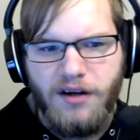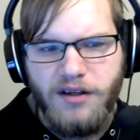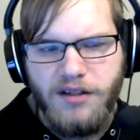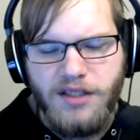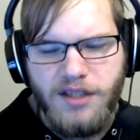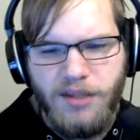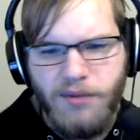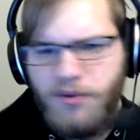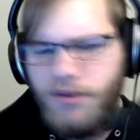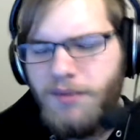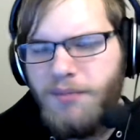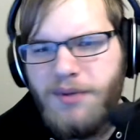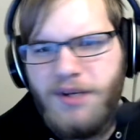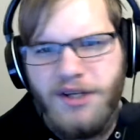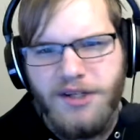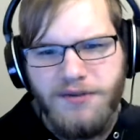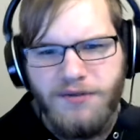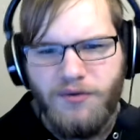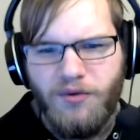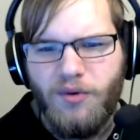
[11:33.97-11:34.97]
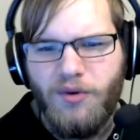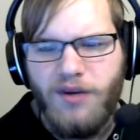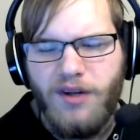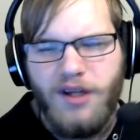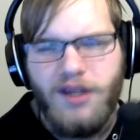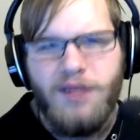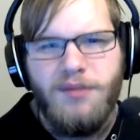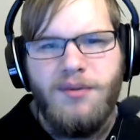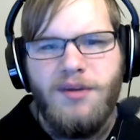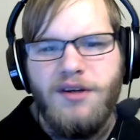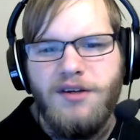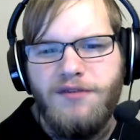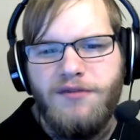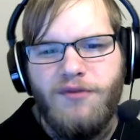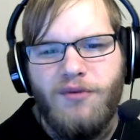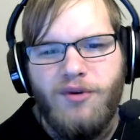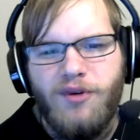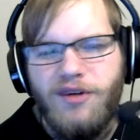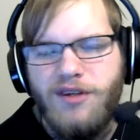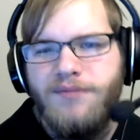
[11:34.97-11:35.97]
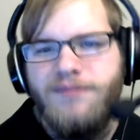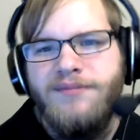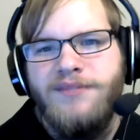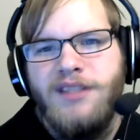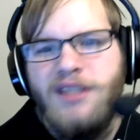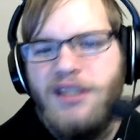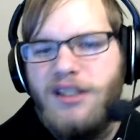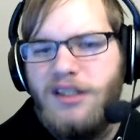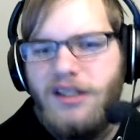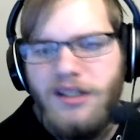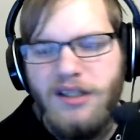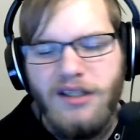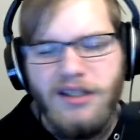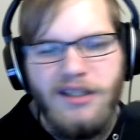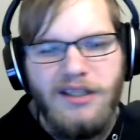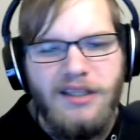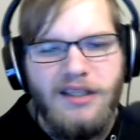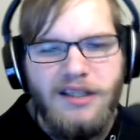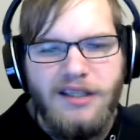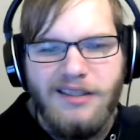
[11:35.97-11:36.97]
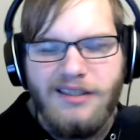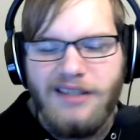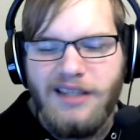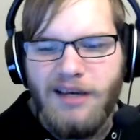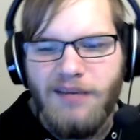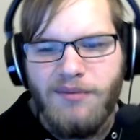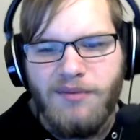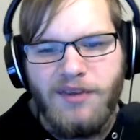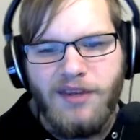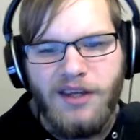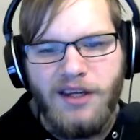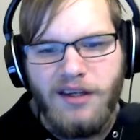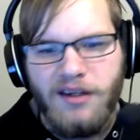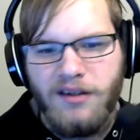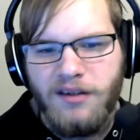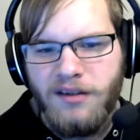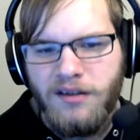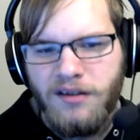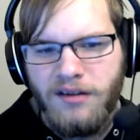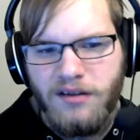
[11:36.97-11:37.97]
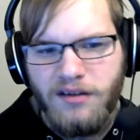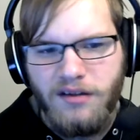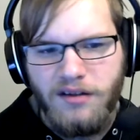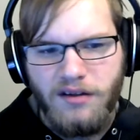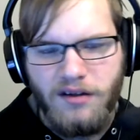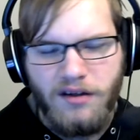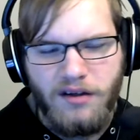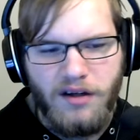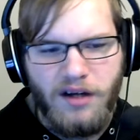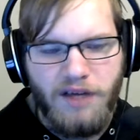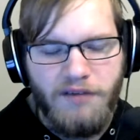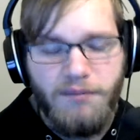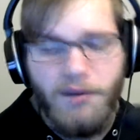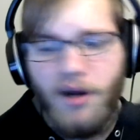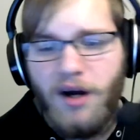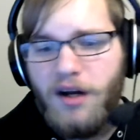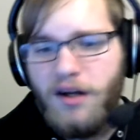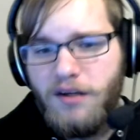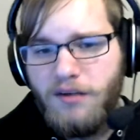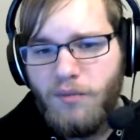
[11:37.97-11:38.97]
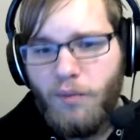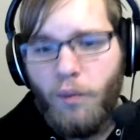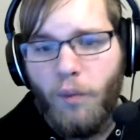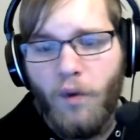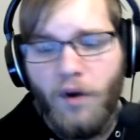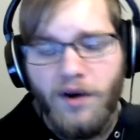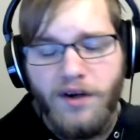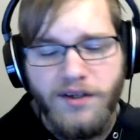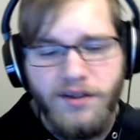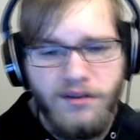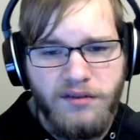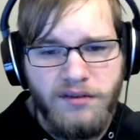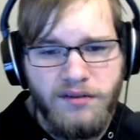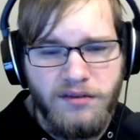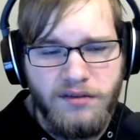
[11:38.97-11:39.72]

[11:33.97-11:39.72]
Same with the PS4. Like the PS4, same thing. I bought one